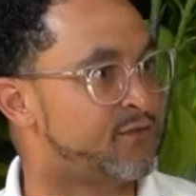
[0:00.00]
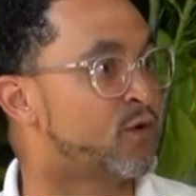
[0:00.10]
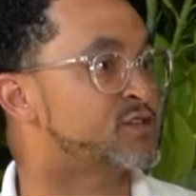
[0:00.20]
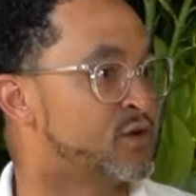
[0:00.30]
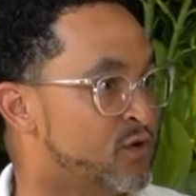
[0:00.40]

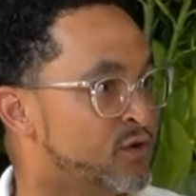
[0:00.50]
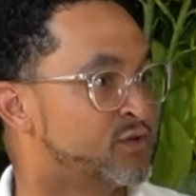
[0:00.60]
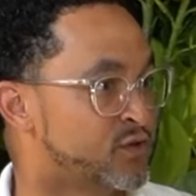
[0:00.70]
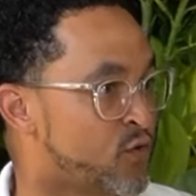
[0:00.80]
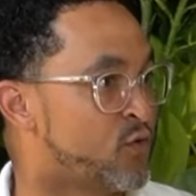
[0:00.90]
Focus on
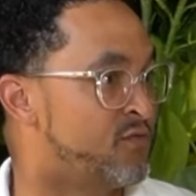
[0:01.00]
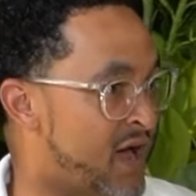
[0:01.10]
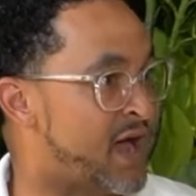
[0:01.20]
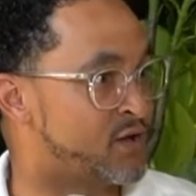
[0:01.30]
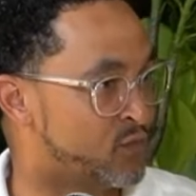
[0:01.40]
the core
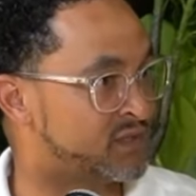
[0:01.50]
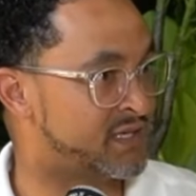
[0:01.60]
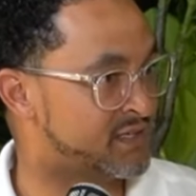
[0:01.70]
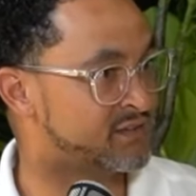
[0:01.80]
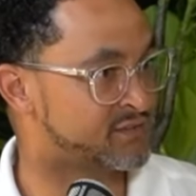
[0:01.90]
value, what they
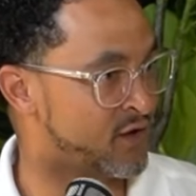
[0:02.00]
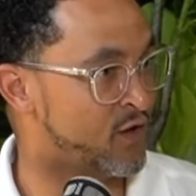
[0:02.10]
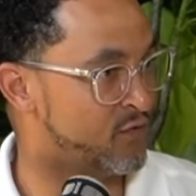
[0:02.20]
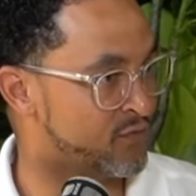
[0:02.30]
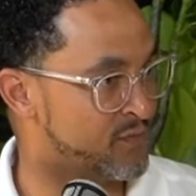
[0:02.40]
need to
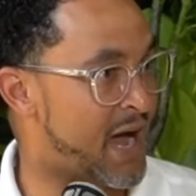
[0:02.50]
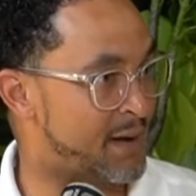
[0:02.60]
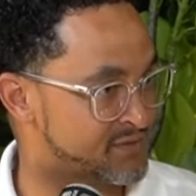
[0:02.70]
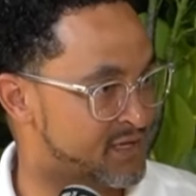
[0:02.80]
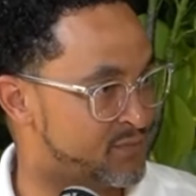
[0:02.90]
solve from an
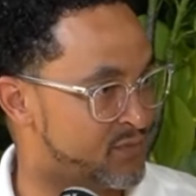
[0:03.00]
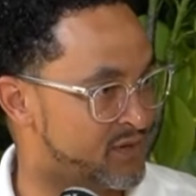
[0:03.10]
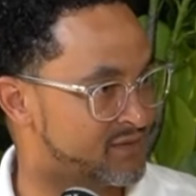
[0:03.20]
ops standpoint.